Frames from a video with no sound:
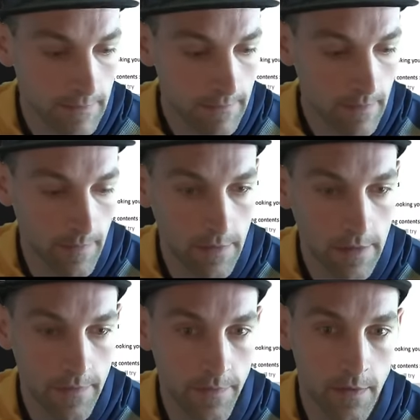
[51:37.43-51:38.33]
I'm
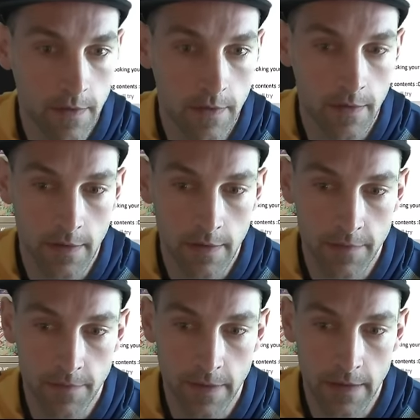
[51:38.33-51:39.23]
looking for a
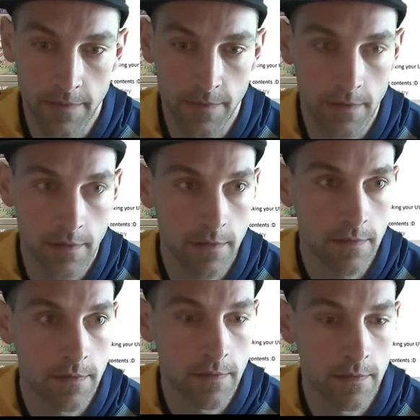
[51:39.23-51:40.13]
Faithful.
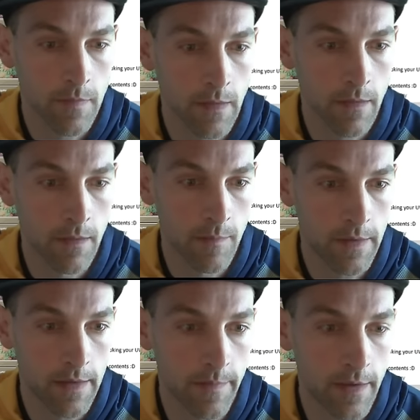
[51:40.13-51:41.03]
Play
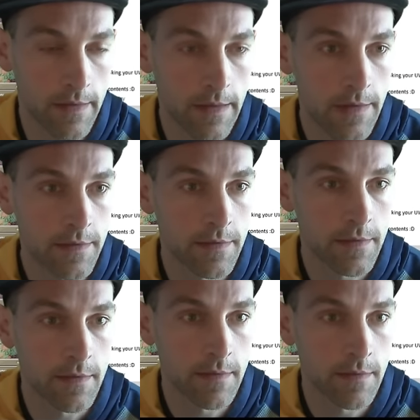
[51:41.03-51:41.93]
the Modern Age.
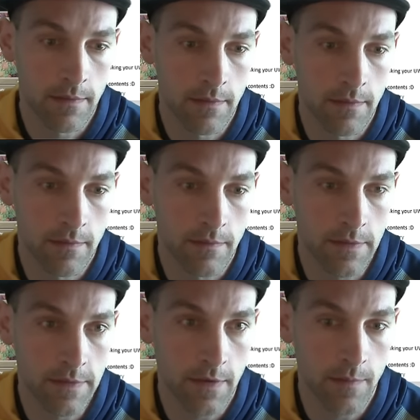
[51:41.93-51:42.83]

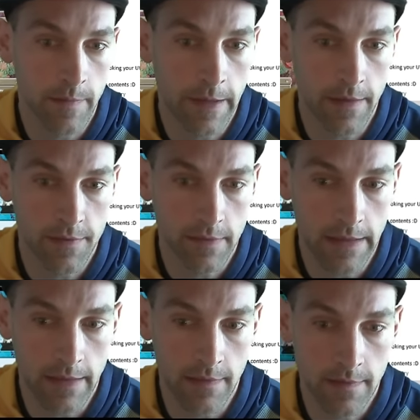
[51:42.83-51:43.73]
Discard one of my extra
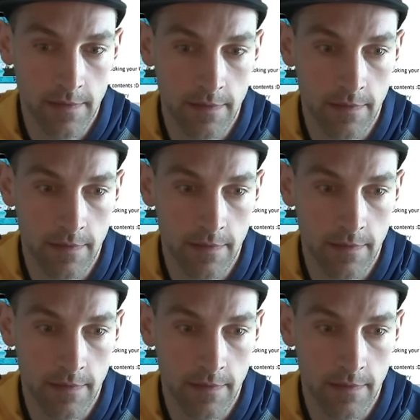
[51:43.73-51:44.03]
lands.